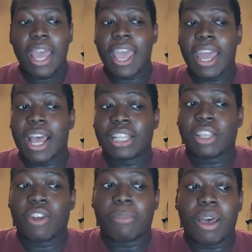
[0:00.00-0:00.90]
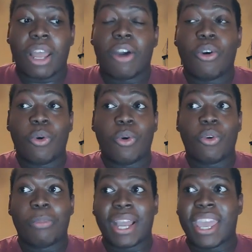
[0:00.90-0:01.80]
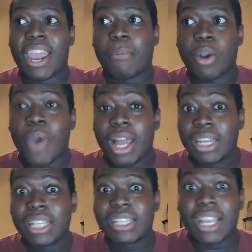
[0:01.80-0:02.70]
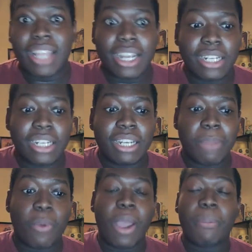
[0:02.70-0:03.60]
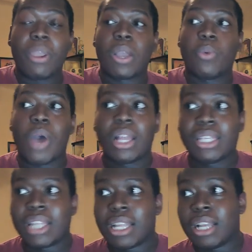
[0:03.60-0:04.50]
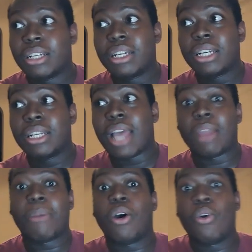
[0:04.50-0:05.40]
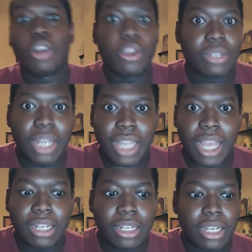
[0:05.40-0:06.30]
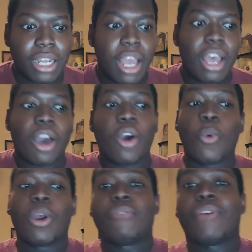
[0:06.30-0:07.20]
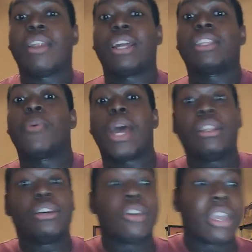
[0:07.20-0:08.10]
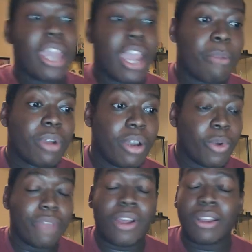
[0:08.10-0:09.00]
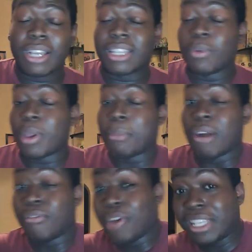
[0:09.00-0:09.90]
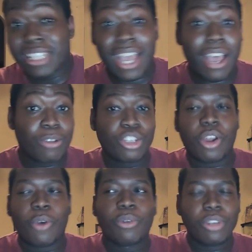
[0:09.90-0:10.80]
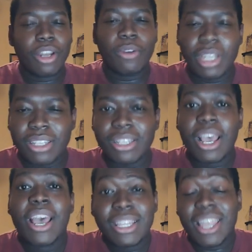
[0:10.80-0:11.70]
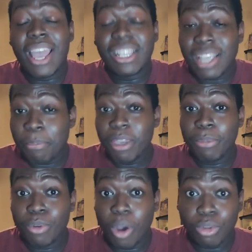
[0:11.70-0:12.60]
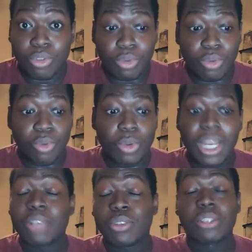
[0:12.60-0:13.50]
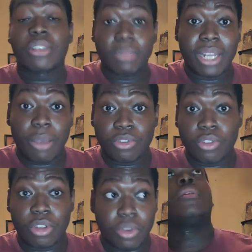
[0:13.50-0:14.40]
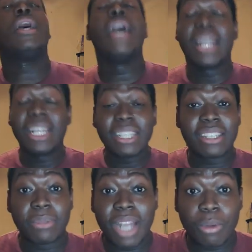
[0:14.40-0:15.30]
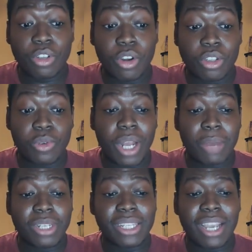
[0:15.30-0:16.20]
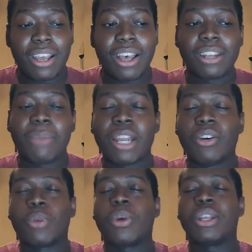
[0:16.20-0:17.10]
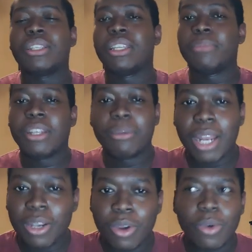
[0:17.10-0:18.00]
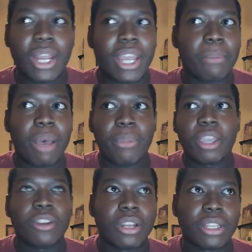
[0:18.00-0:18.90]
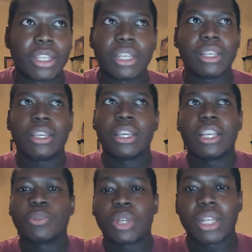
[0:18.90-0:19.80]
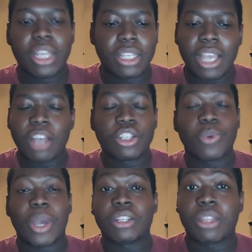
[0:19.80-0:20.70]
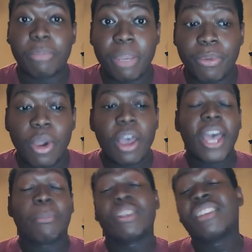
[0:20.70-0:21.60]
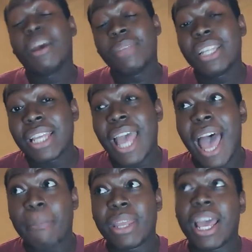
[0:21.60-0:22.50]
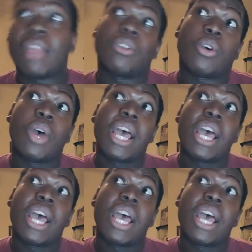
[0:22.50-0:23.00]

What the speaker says: And I thought about, like, oh, my camera quality is not that good, my webcam quality is not that good, my audio is not that good. Oh, what if I don't like the way I look on camera? What if I don't like the way my voice sounds? You know, this is things that people go through. And this is something I was going through. And I was just like, oh, nobody gonna wanna see me. Nobody gonna wanna hear my opinion on nothing. It is what it is. I'll just watch other people. But something happened, I don't know.